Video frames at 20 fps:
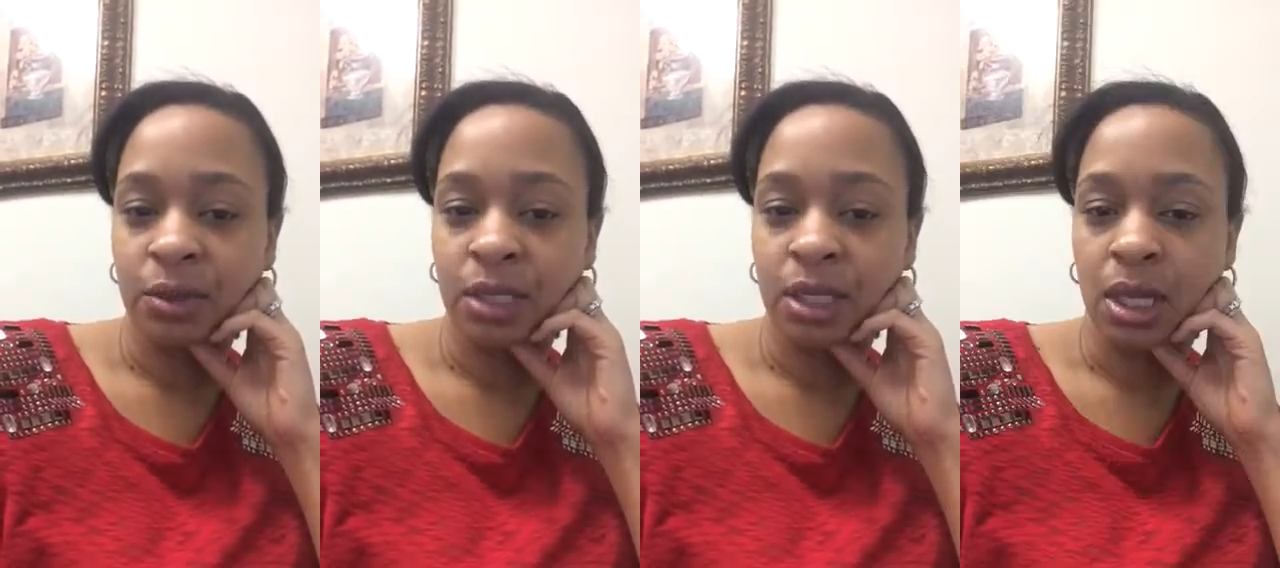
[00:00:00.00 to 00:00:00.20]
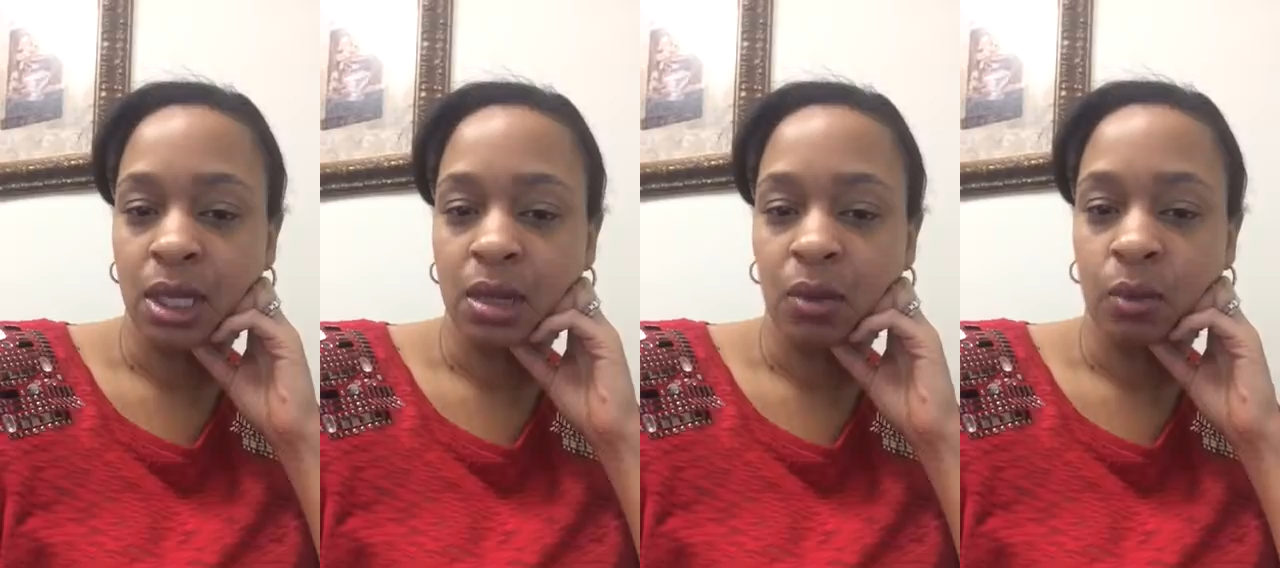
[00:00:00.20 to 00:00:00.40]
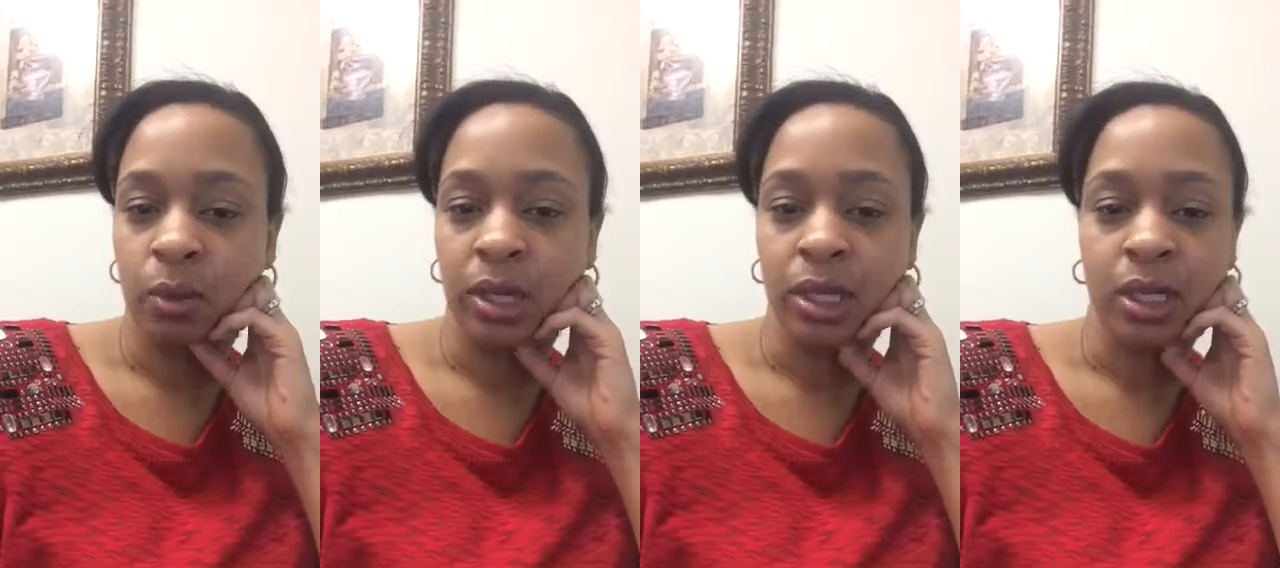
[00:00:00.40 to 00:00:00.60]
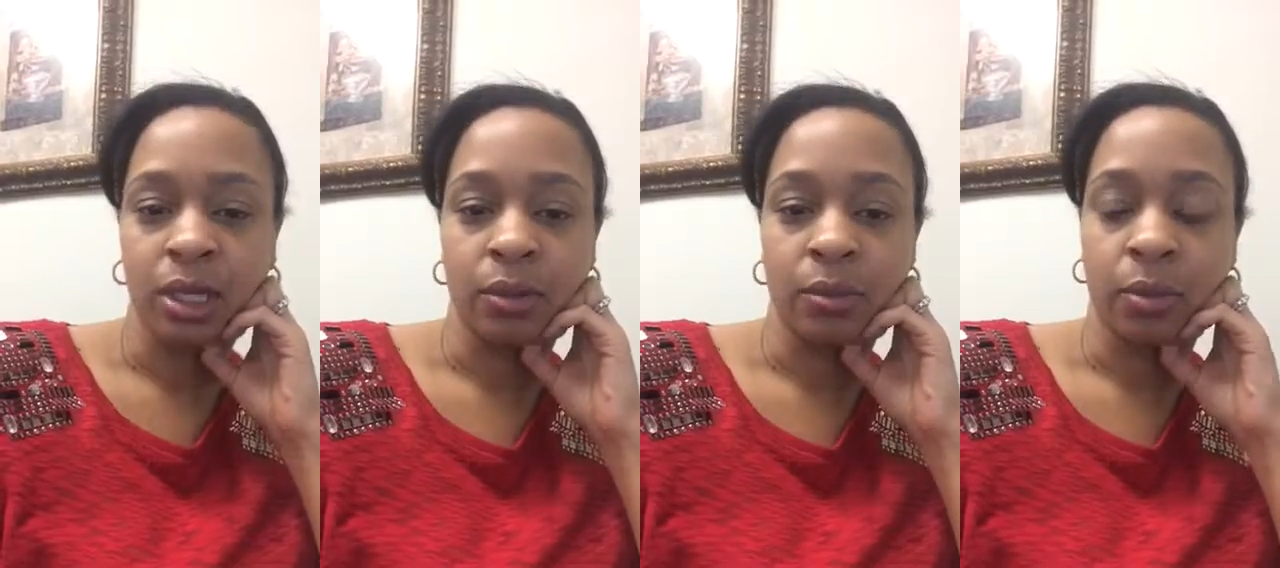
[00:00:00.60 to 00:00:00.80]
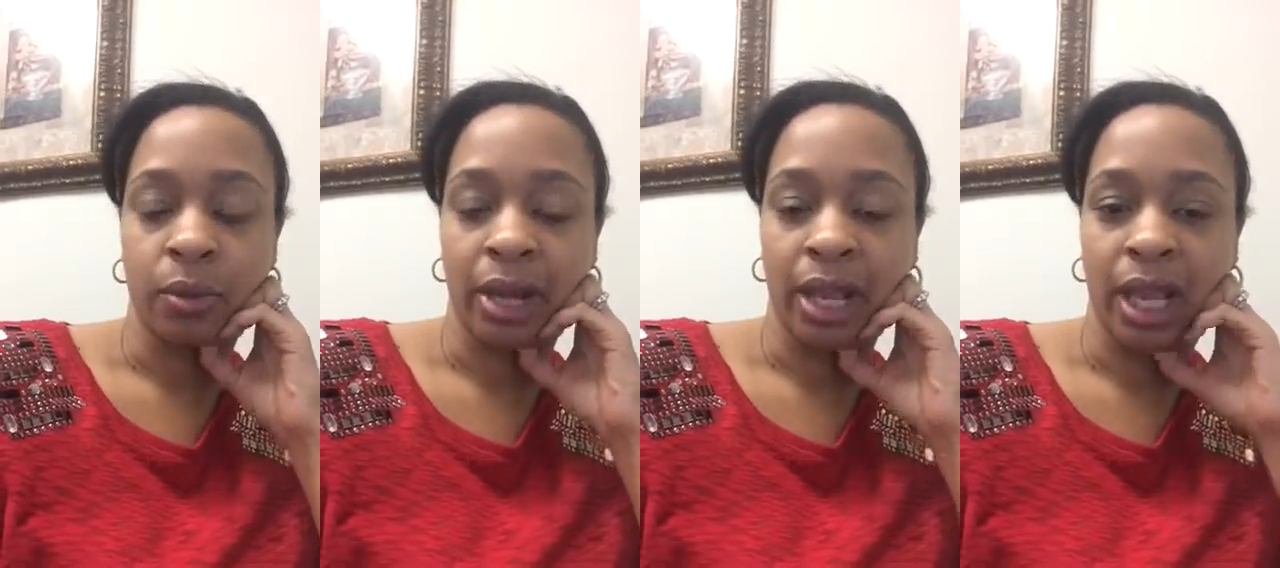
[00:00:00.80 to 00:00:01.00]
was a good way
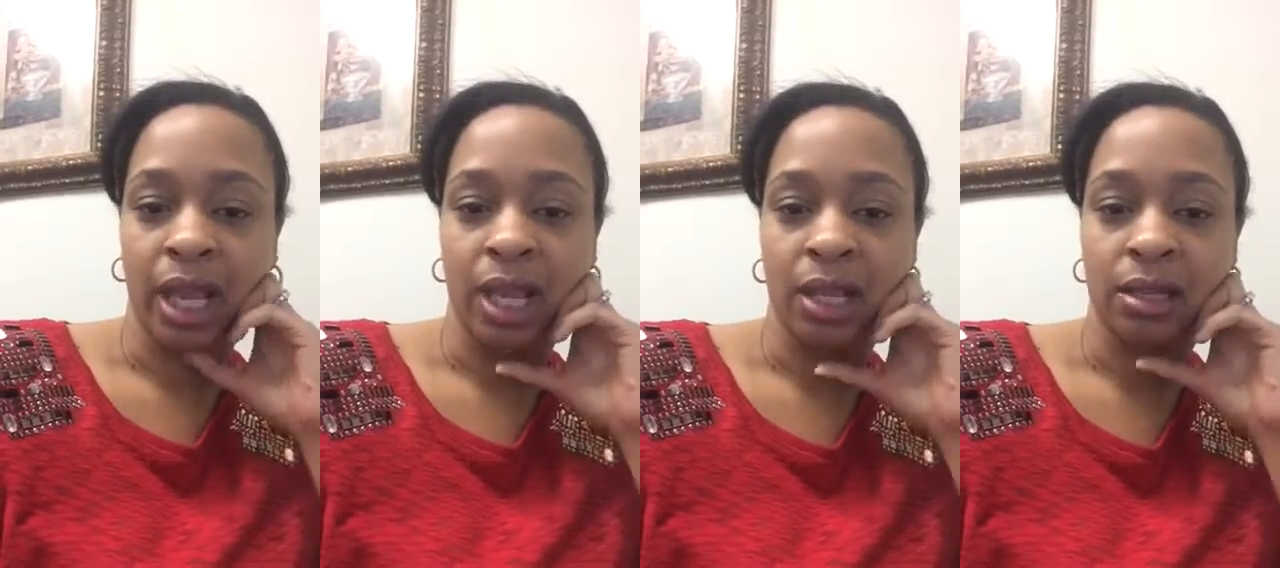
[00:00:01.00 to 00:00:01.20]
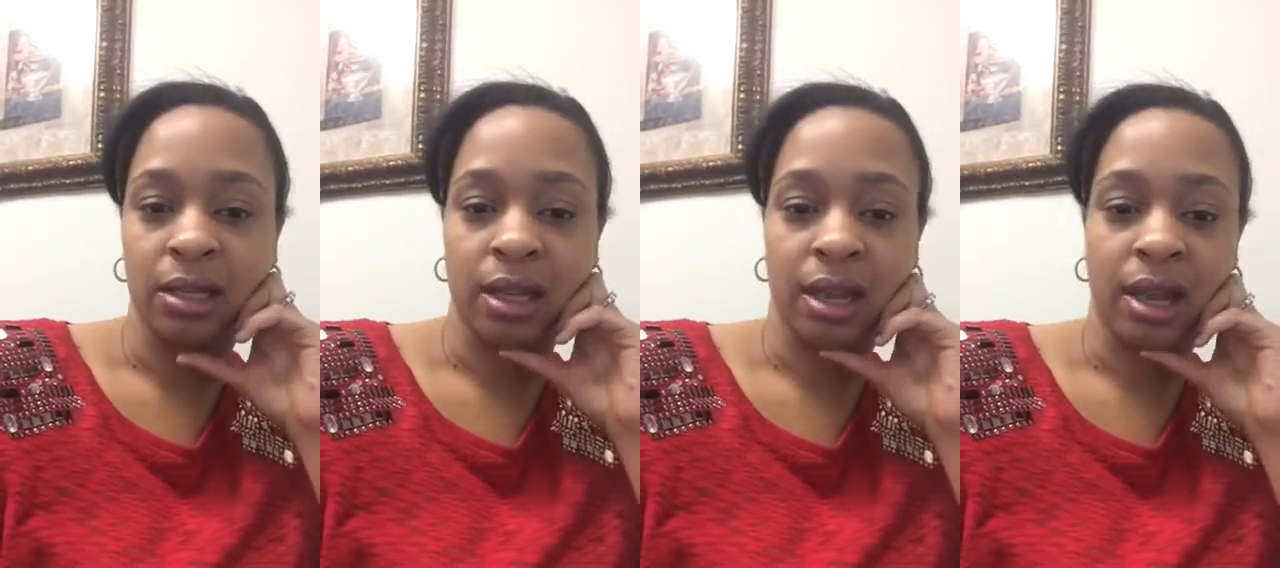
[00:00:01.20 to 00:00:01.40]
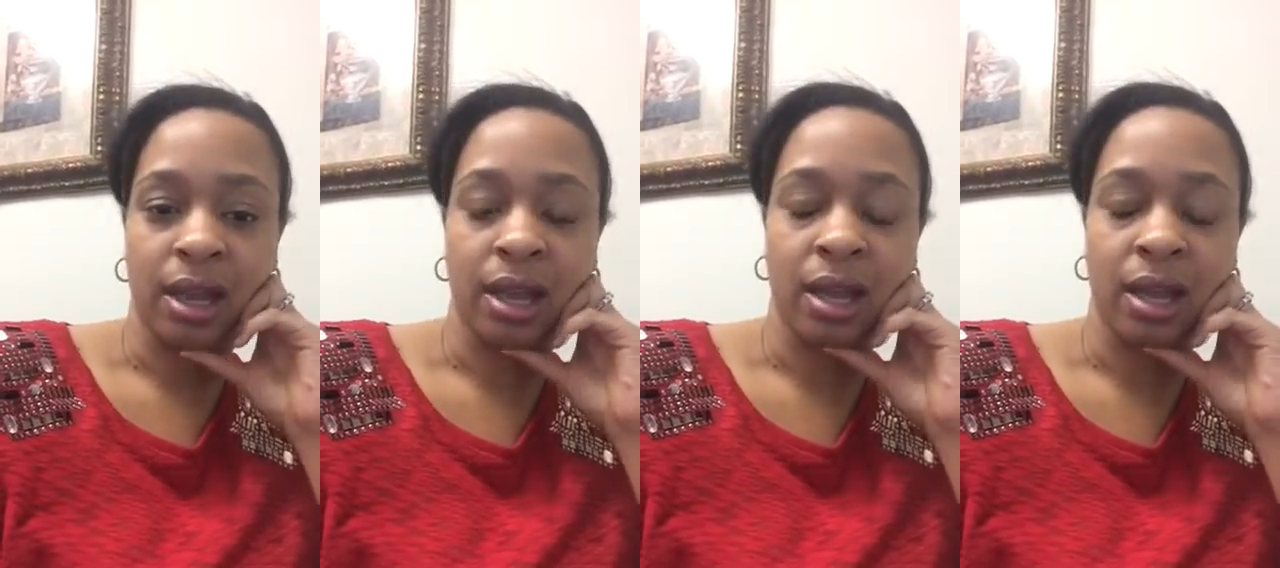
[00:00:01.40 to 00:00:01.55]
to bring in